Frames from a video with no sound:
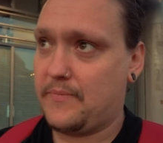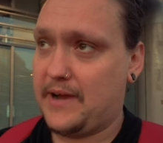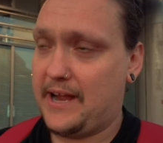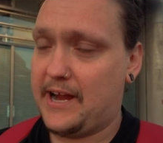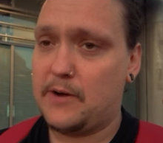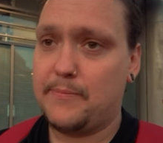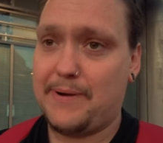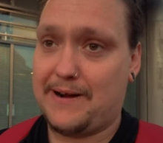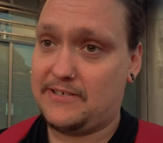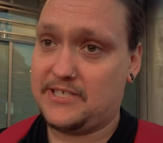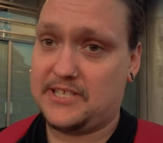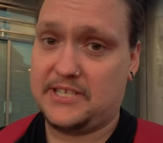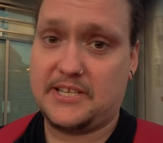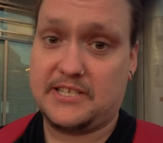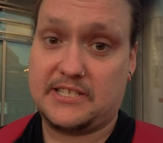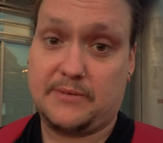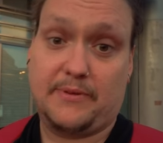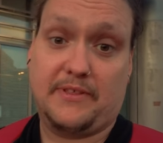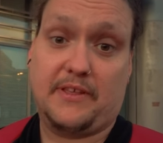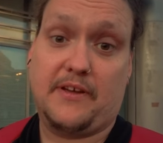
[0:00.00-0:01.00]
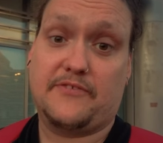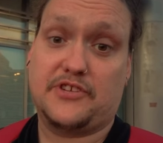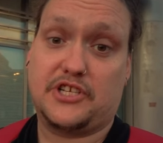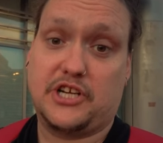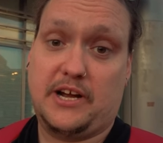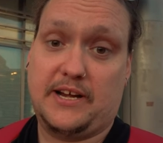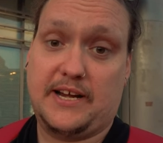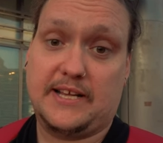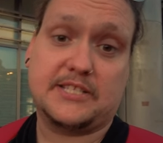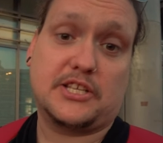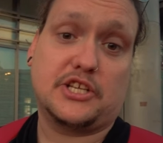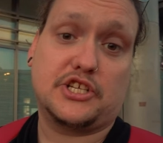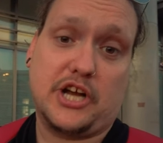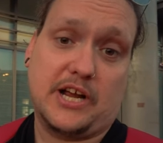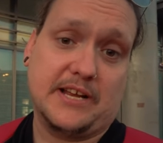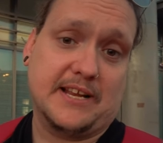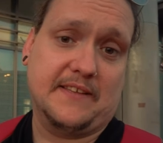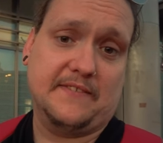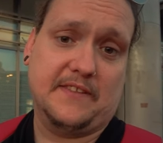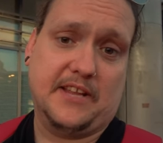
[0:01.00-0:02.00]
in comparison to some of the other journeys. The
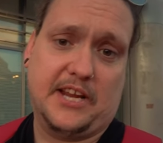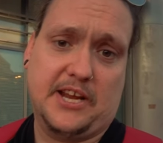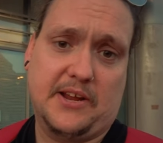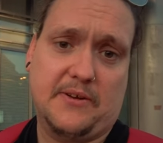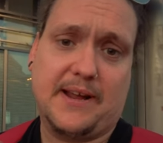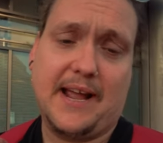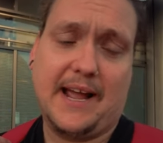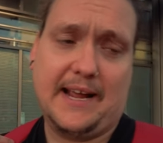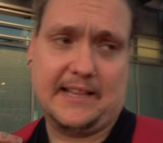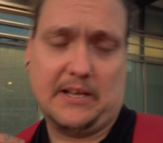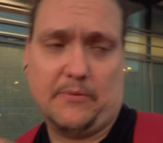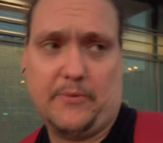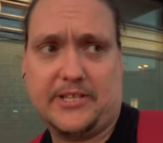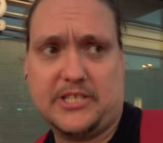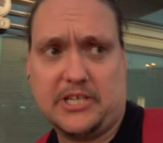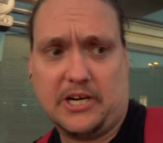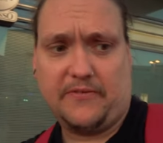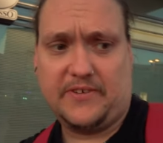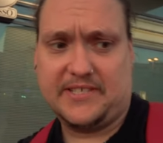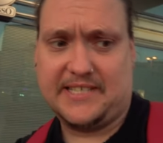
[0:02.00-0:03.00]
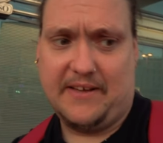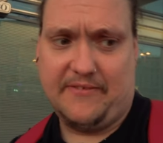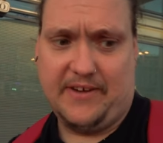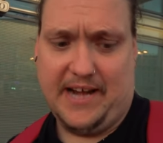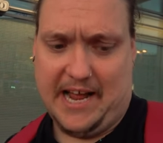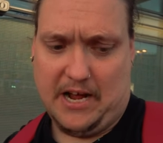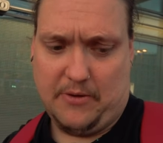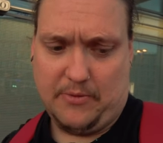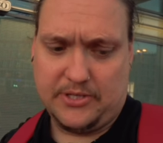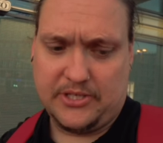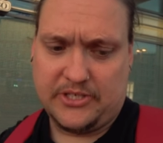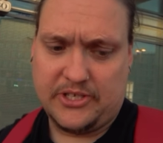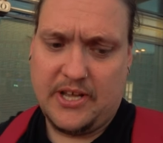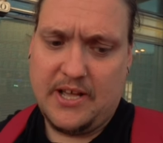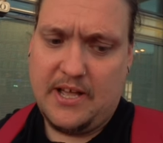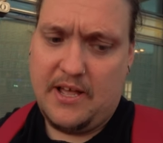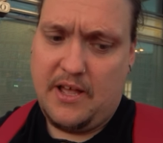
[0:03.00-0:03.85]
journey in the UK that we took for 7 hours,